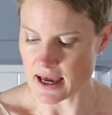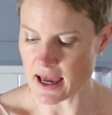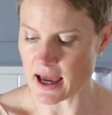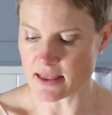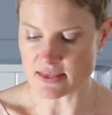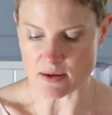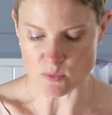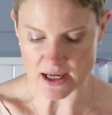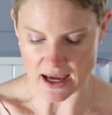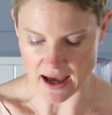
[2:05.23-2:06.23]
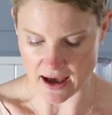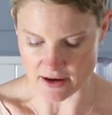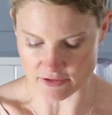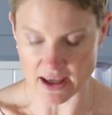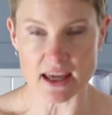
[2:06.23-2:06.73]
And then we
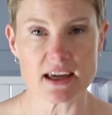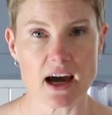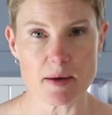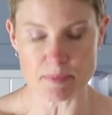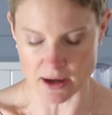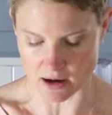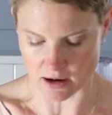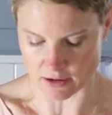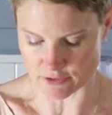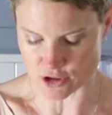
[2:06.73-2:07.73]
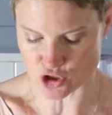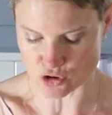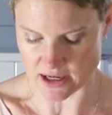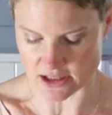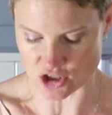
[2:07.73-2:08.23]
have a cup of
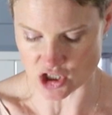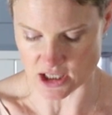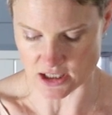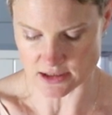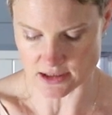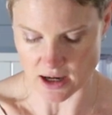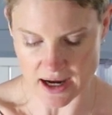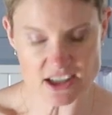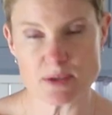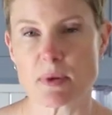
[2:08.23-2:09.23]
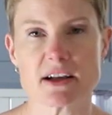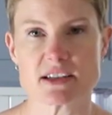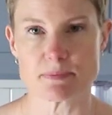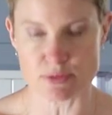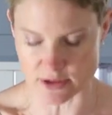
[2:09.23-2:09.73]
shredded cheese. I just bought
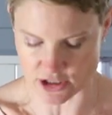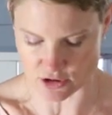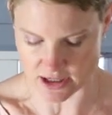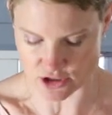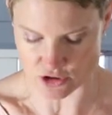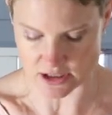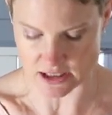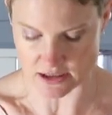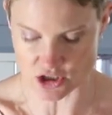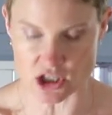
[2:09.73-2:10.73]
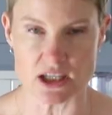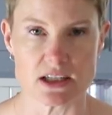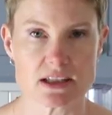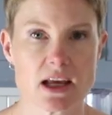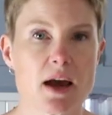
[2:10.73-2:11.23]
some pre-shredded
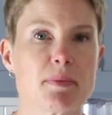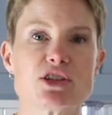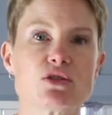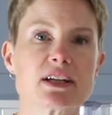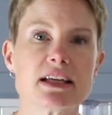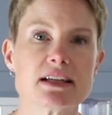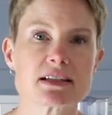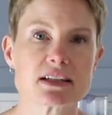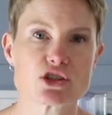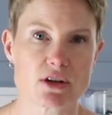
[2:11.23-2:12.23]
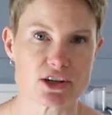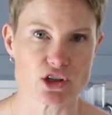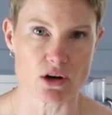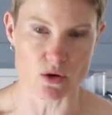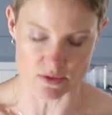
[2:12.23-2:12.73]
cheese, but you can easily shred
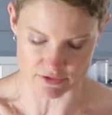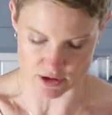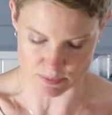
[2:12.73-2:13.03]
your own if